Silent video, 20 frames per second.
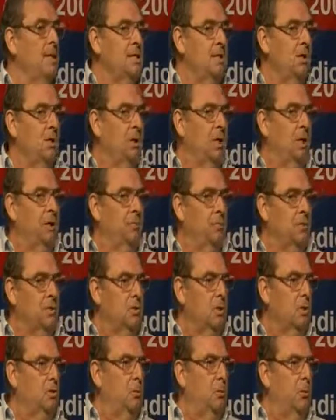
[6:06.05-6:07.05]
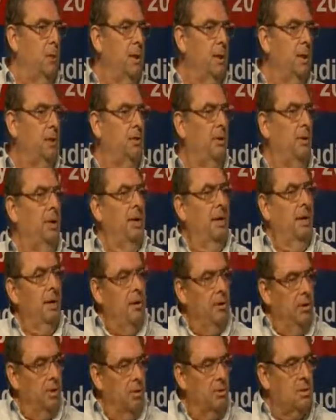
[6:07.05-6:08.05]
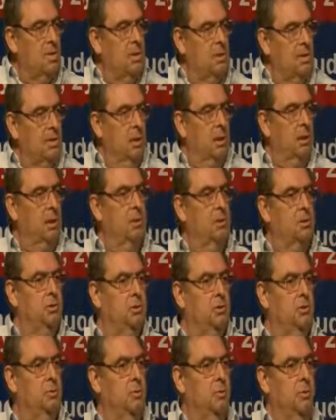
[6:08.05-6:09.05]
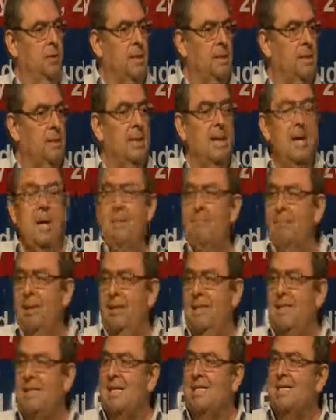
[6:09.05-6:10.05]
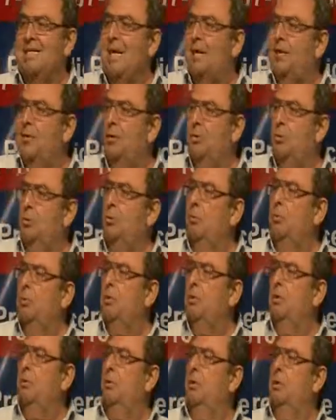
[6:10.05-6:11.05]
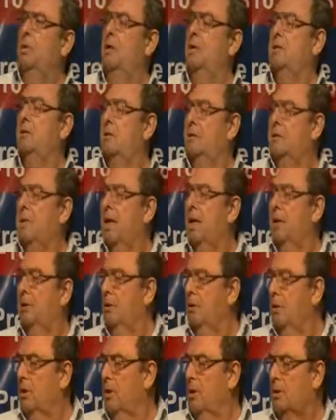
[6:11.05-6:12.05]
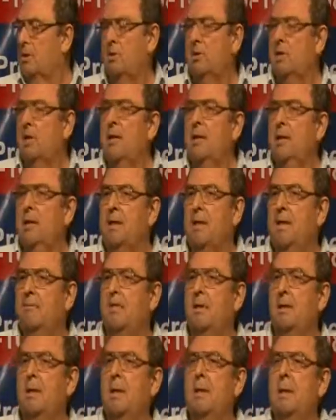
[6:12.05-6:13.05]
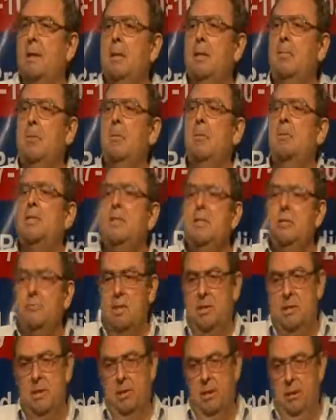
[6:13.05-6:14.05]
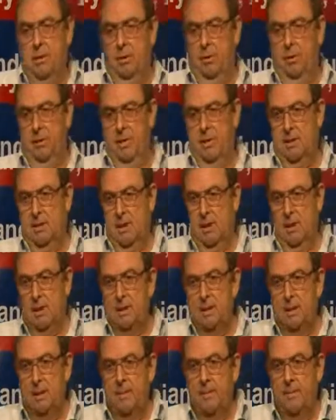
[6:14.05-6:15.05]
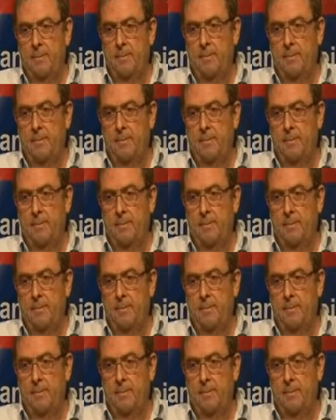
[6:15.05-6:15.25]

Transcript: So it was not weird in those circles to do this. But this has nothing to do with ordinary society. Ordinary society never, never was interested in all these things.